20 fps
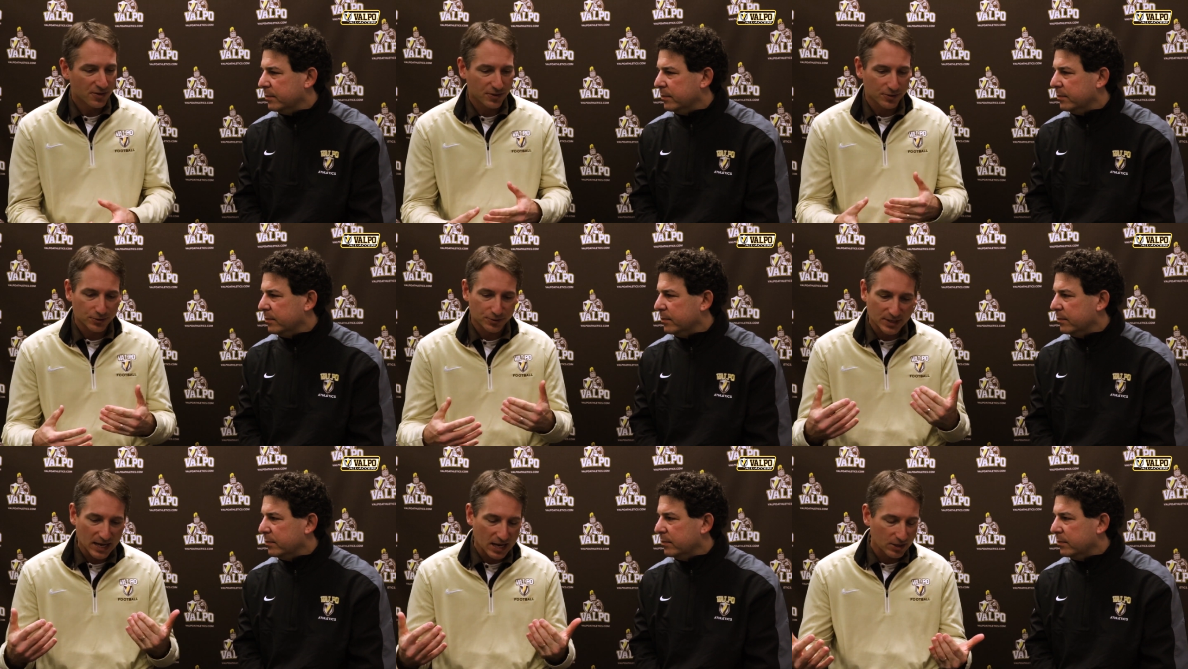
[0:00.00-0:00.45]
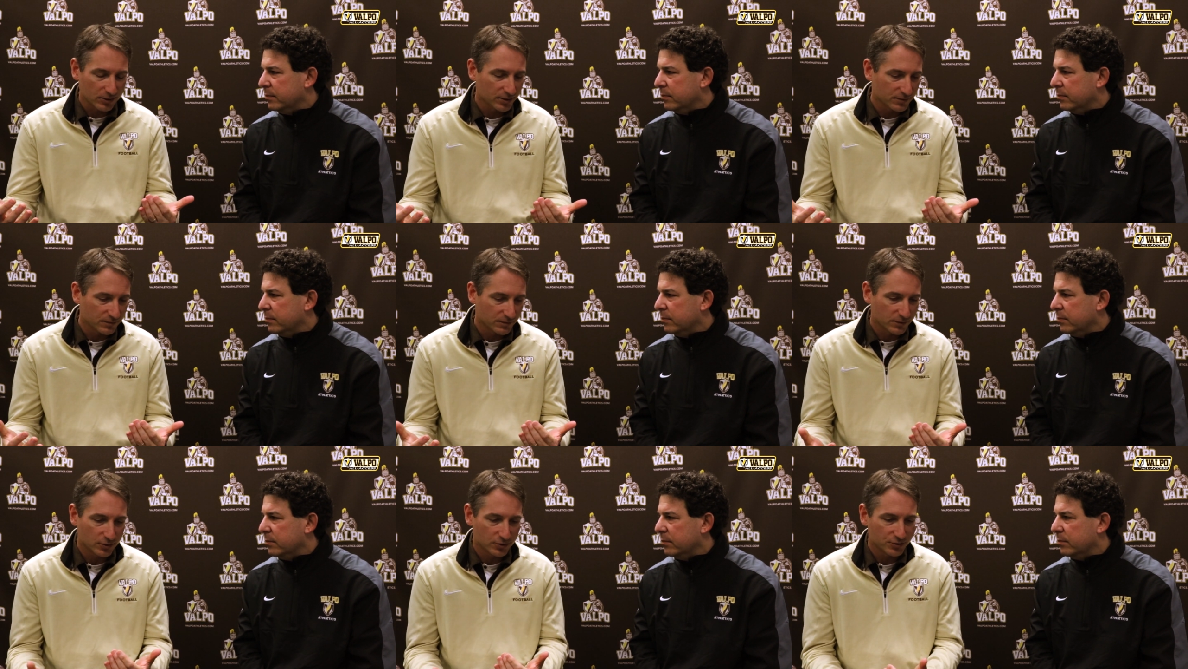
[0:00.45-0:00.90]
Speaker 1: Third down
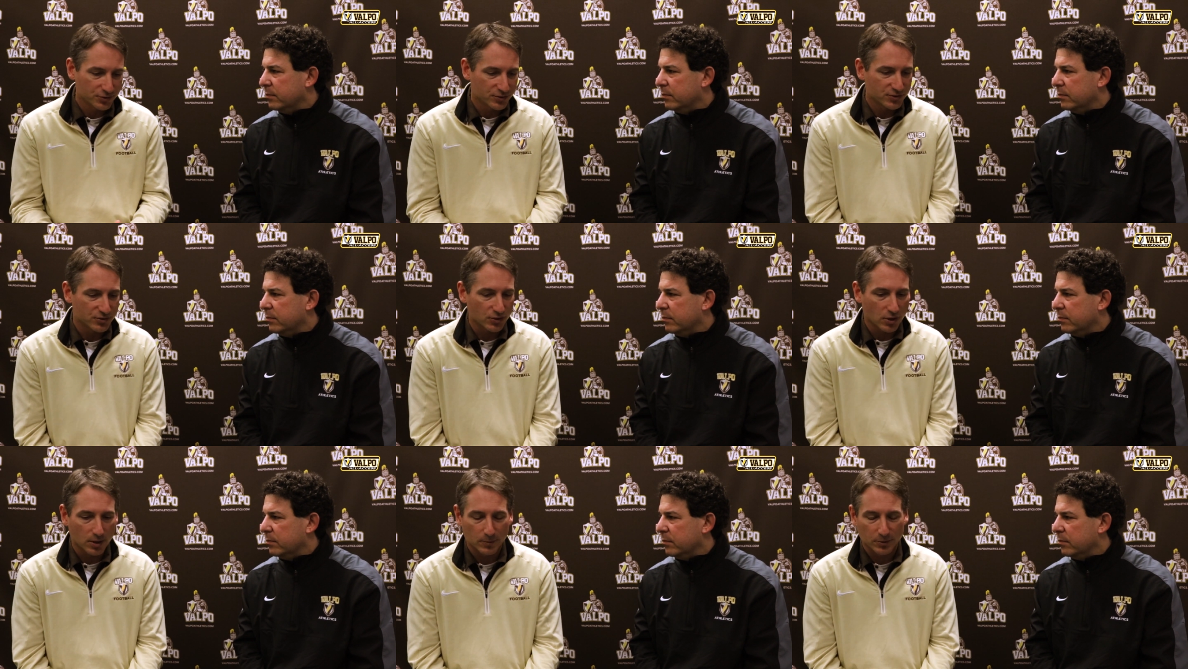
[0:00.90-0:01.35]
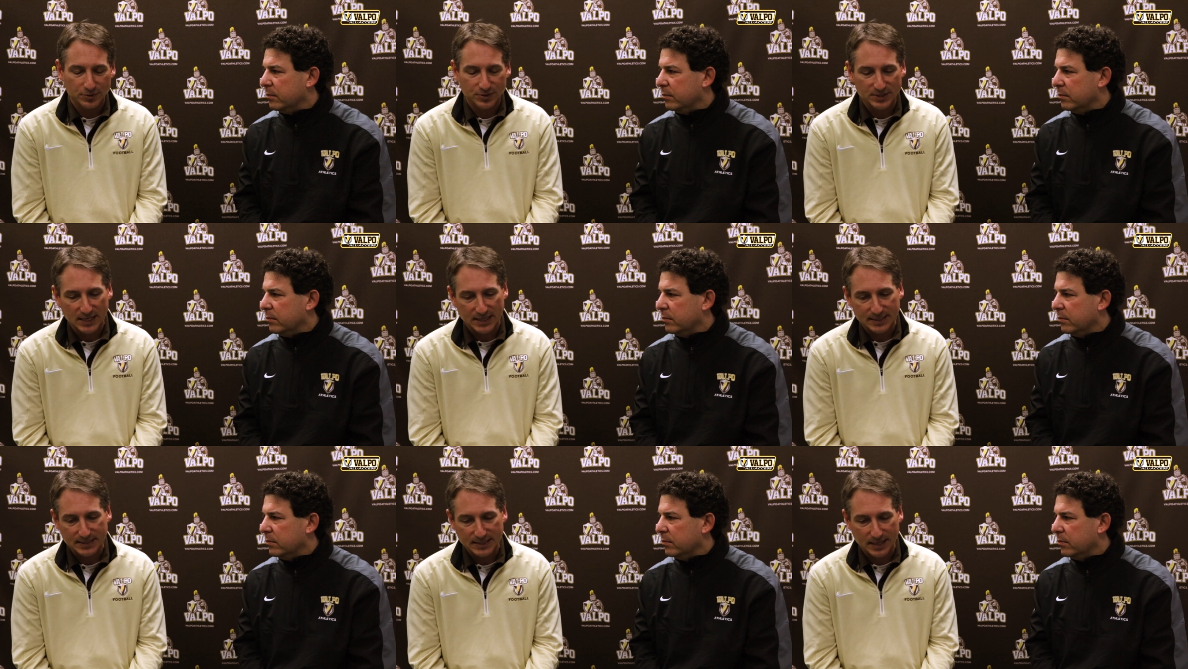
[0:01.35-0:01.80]
conversions
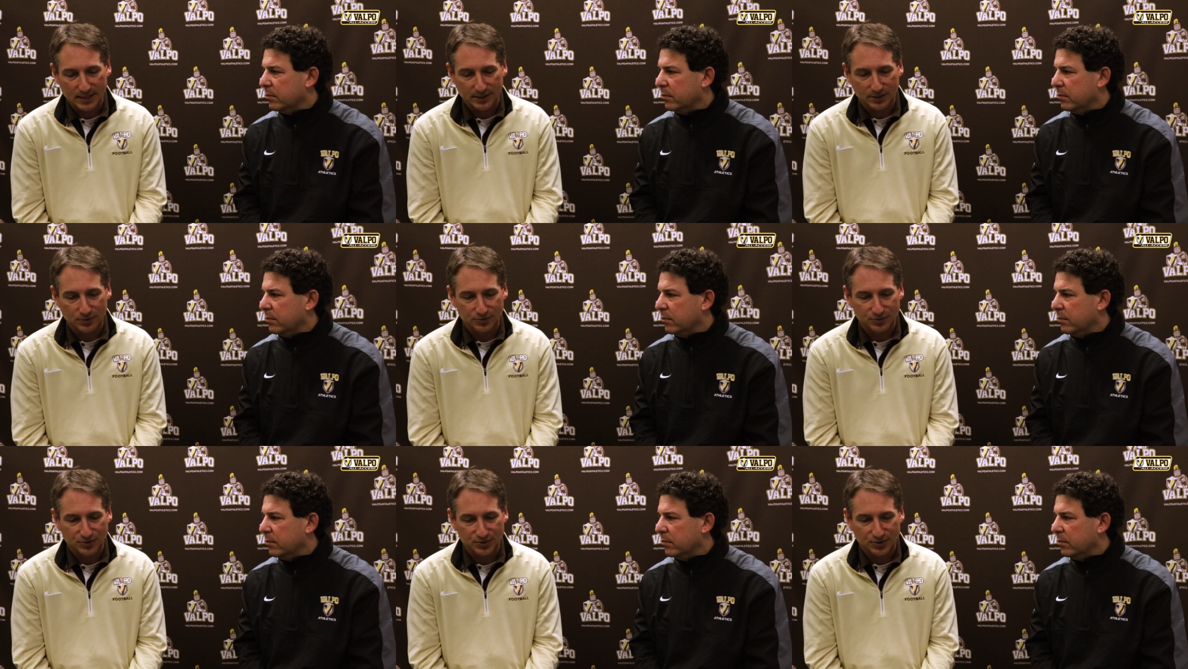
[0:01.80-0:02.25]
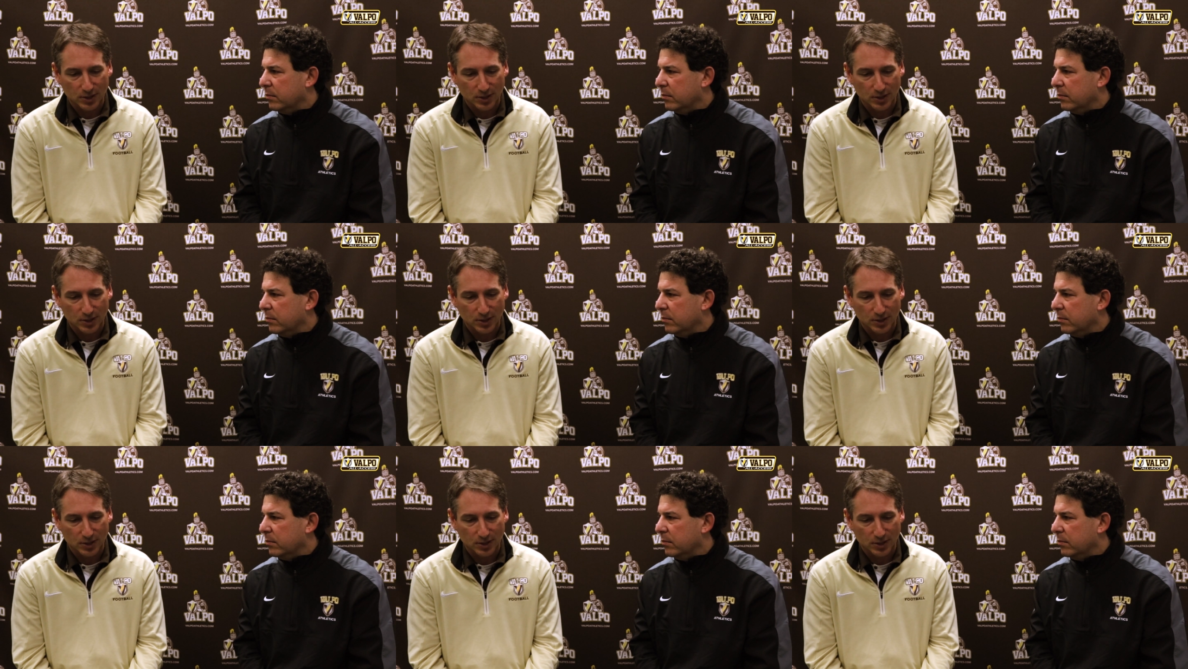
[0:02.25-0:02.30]
almost identical.